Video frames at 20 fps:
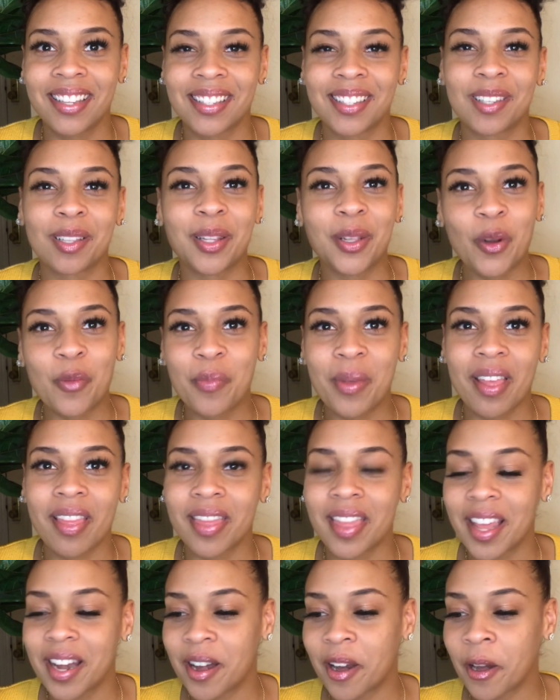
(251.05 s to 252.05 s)
It's a little bit
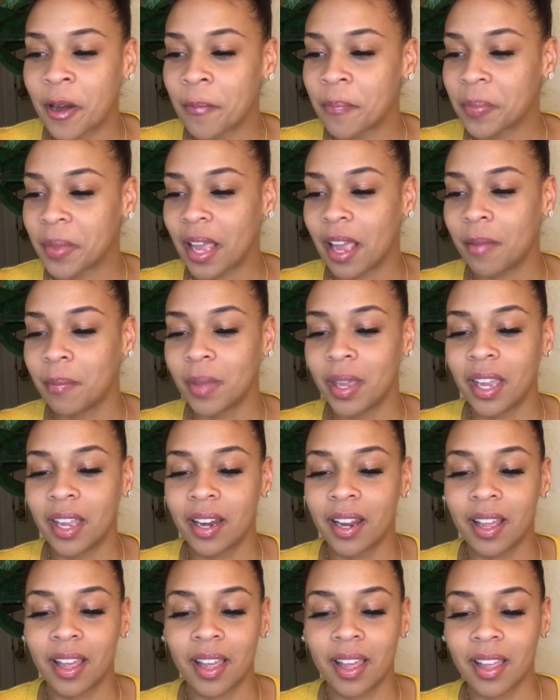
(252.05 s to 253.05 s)
thinner. I
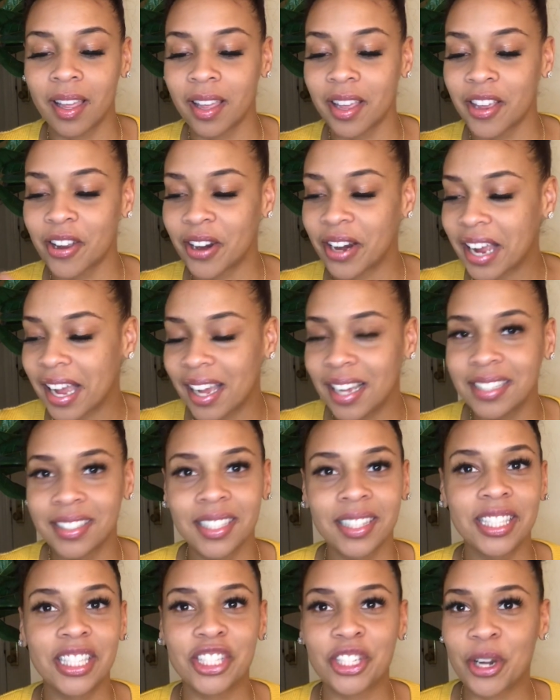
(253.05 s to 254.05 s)
mean, you're
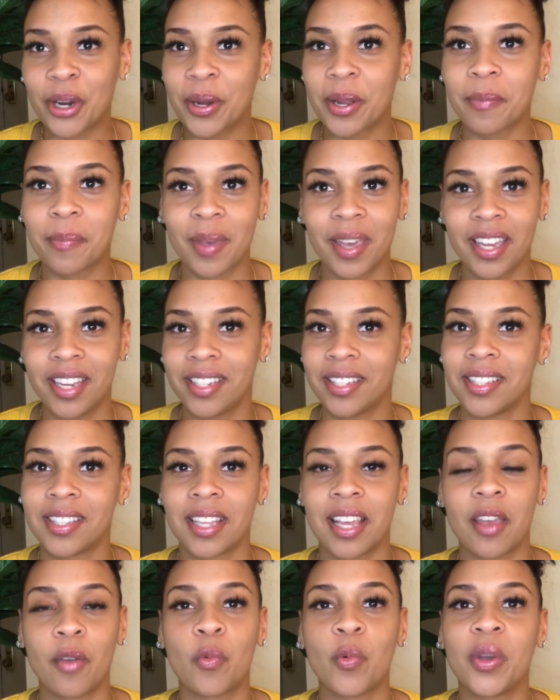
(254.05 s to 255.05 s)
constantly turning pages,
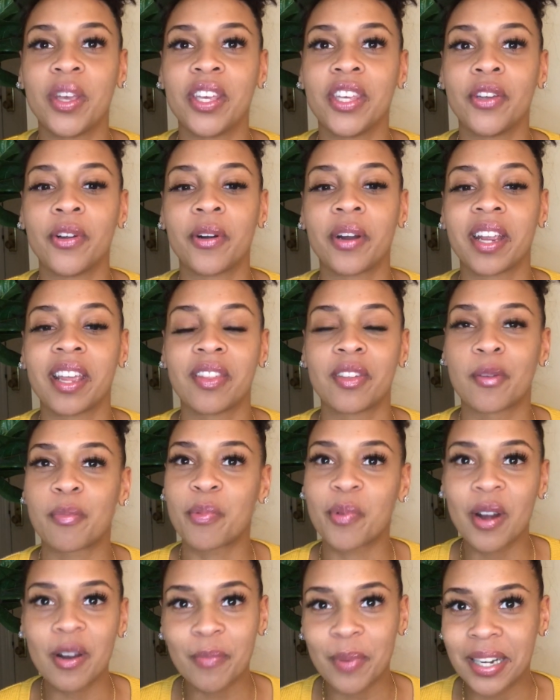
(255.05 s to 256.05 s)
and when you're either
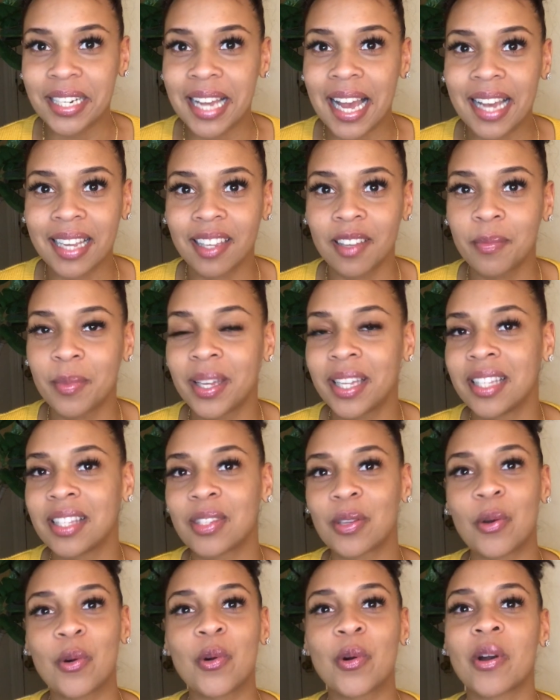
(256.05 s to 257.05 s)
prepping documents
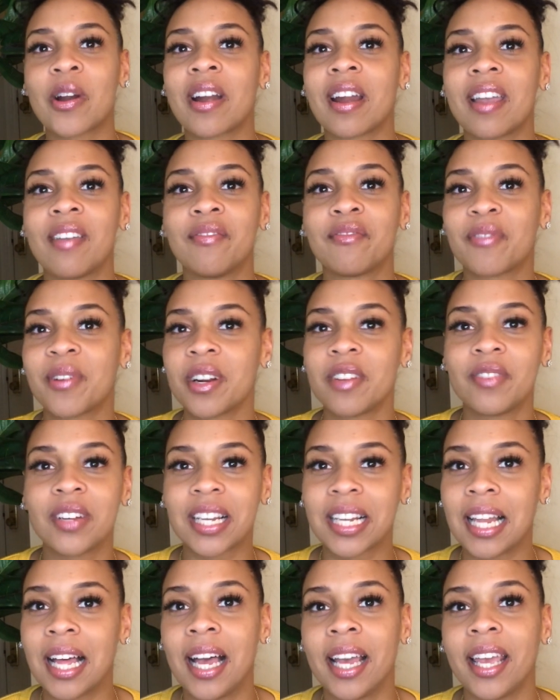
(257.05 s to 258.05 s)
or in front of a
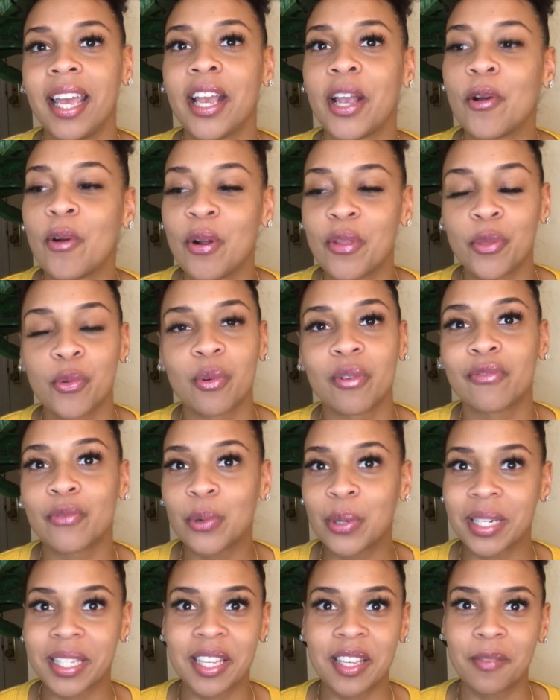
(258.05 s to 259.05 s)
client going through a
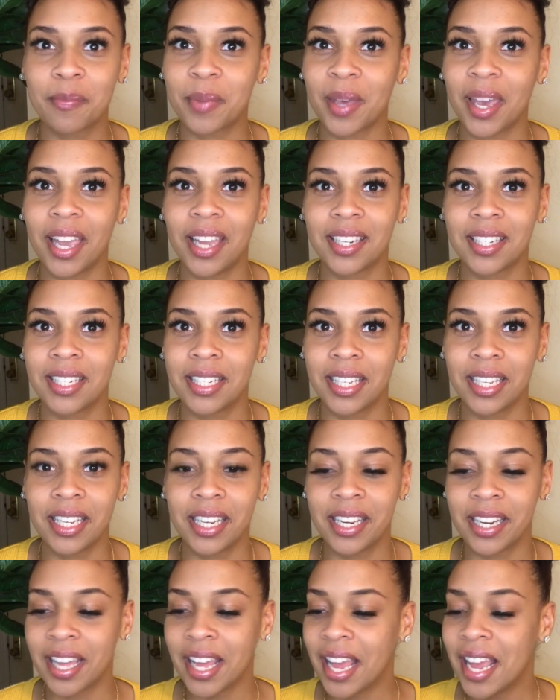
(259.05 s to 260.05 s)
14-page
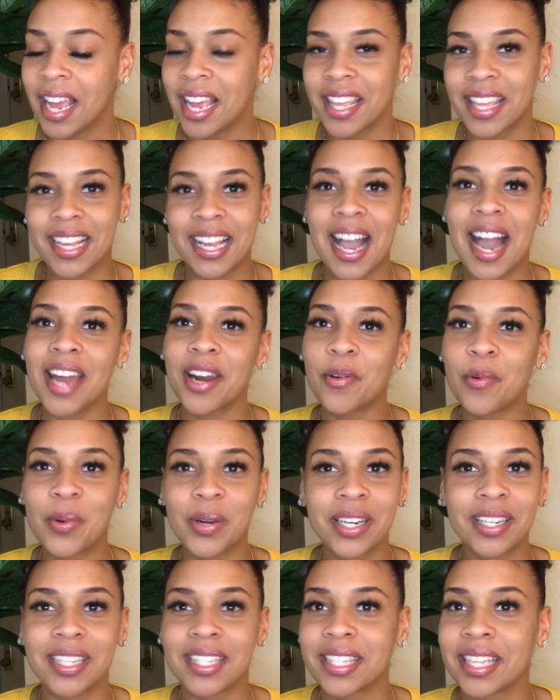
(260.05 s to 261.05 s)
deed, you kind of want
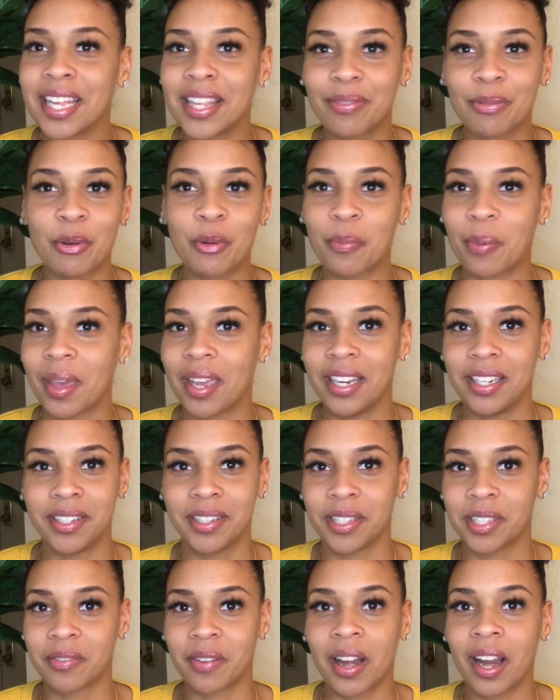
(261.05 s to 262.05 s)
to just get through
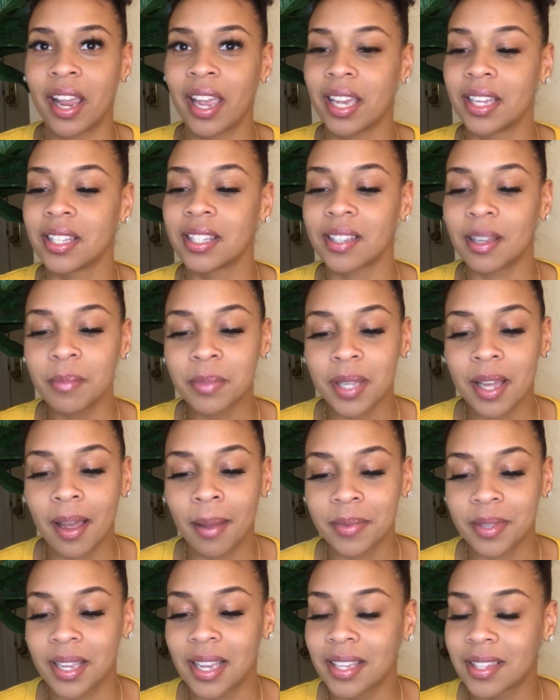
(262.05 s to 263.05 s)
pages, right? And sometimes
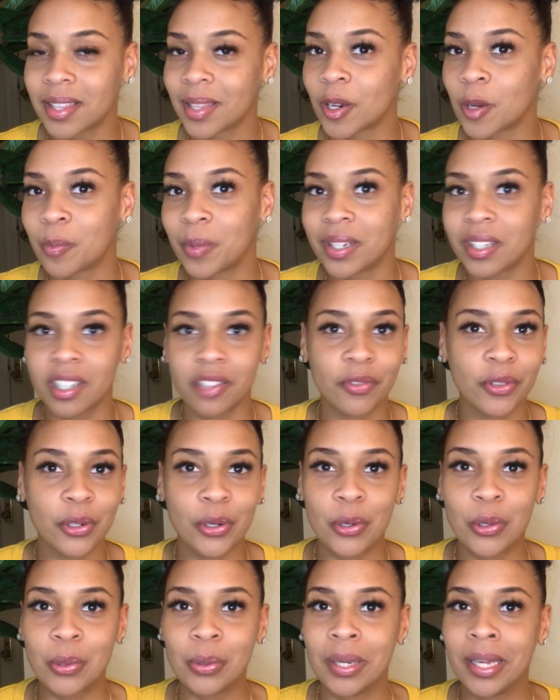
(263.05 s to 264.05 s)
it's a little bit
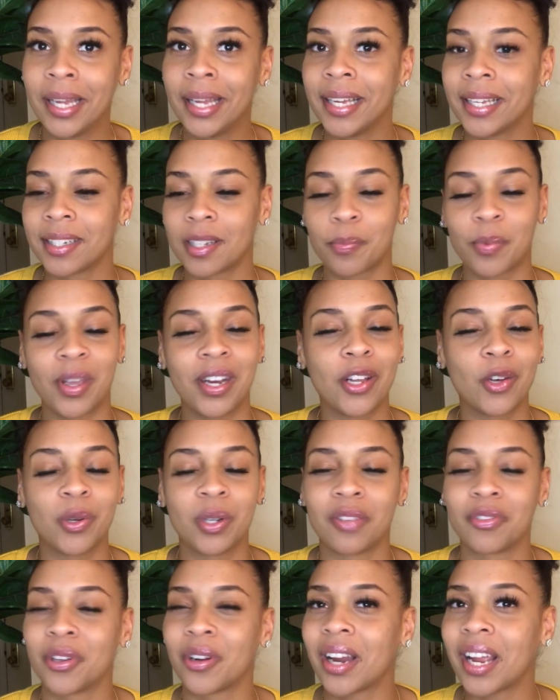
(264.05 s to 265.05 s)
difficult depending on
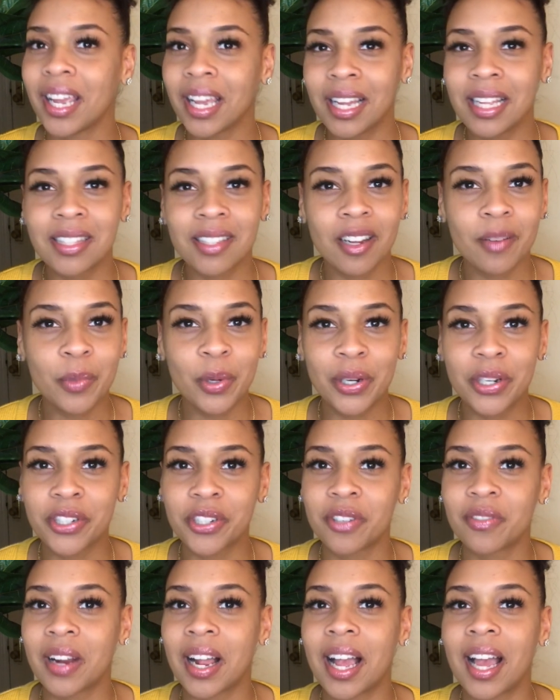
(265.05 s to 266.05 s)
if your hands are
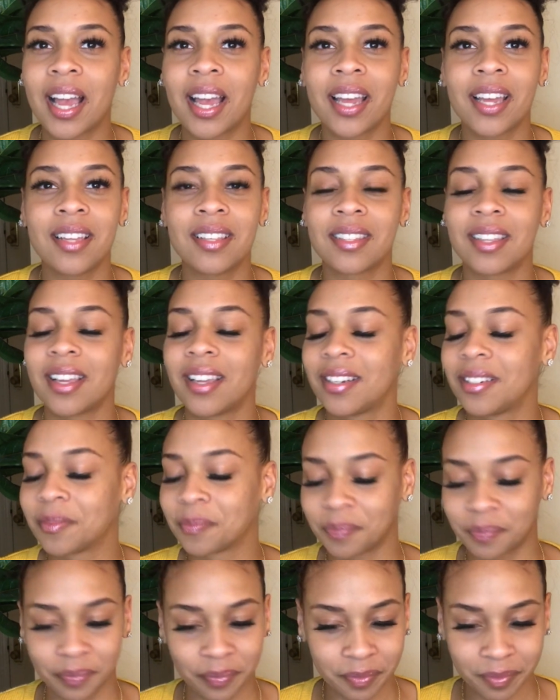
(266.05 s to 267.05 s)
moisturized, and
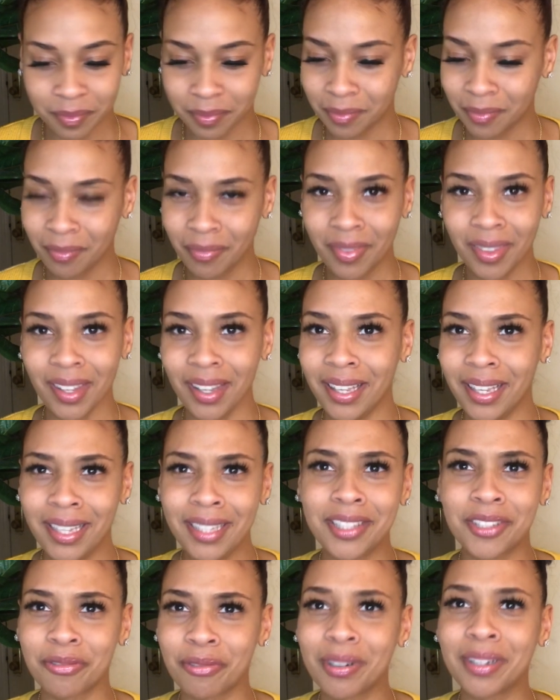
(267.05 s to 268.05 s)

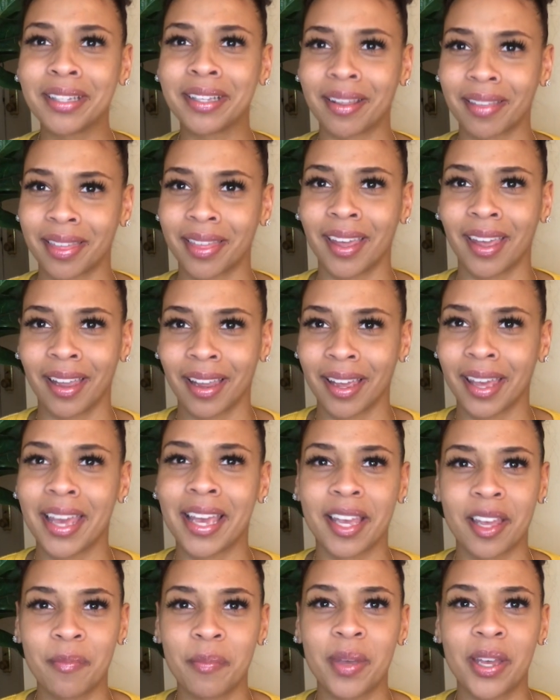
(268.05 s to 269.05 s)
it's really a thing. It
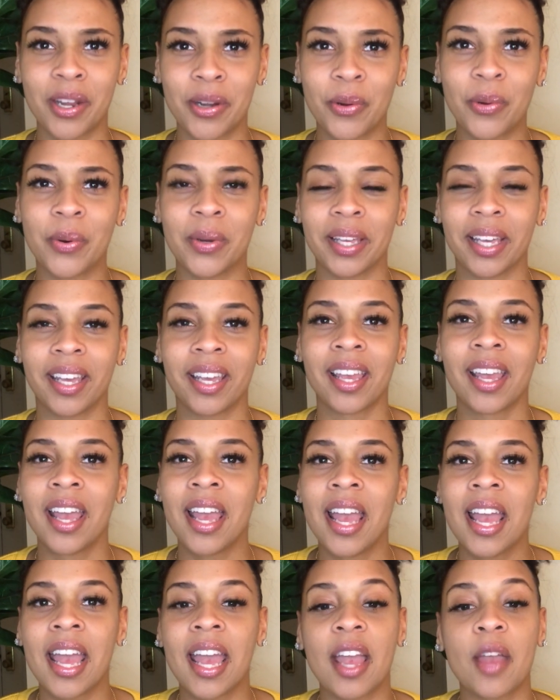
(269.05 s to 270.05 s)
can be annoying,
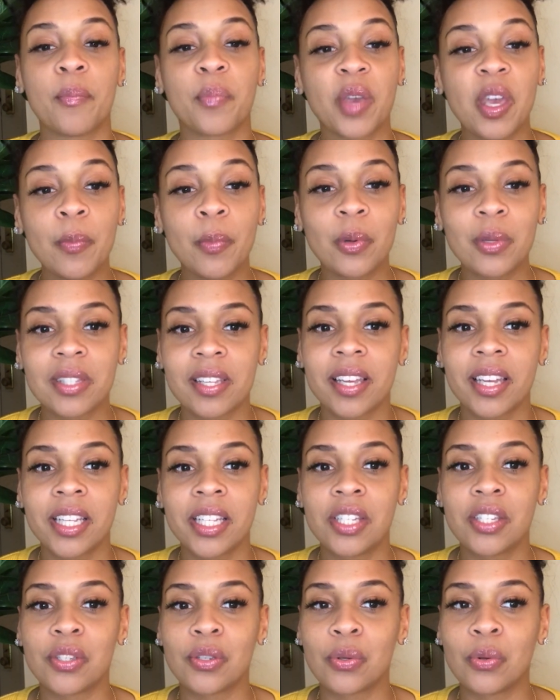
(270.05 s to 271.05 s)
and people
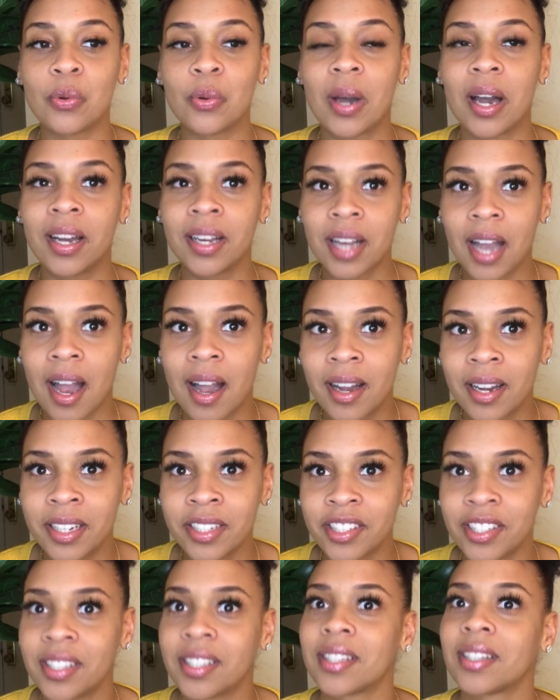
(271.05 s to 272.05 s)
tend to
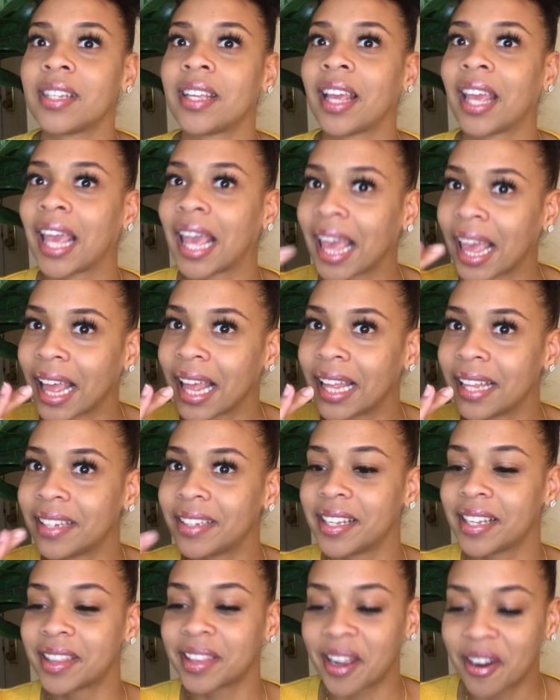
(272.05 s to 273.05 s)
unconsciously
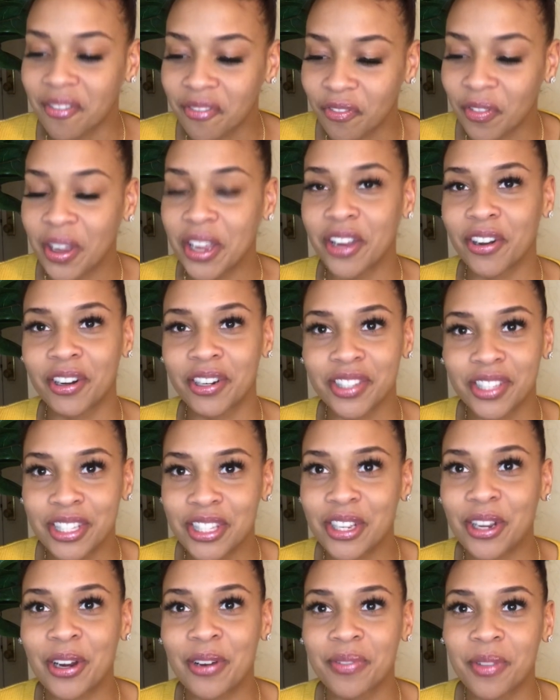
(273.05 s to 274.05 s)
lick their finger to
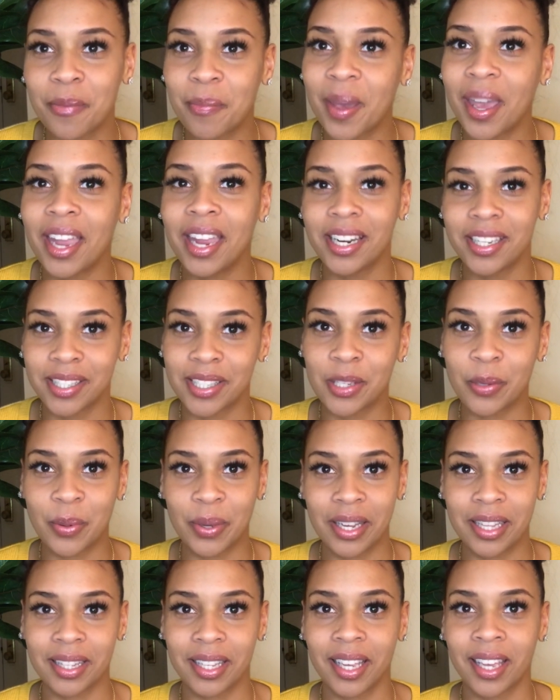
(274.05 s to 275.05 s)
turn the pages
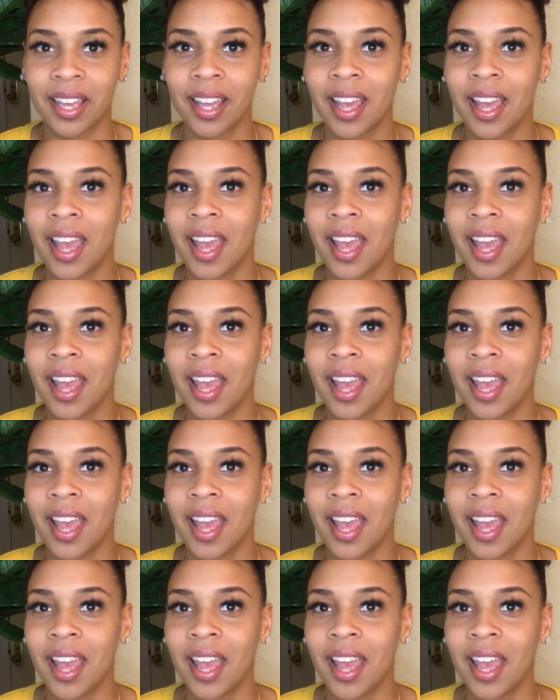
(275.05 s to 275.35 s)
quickly.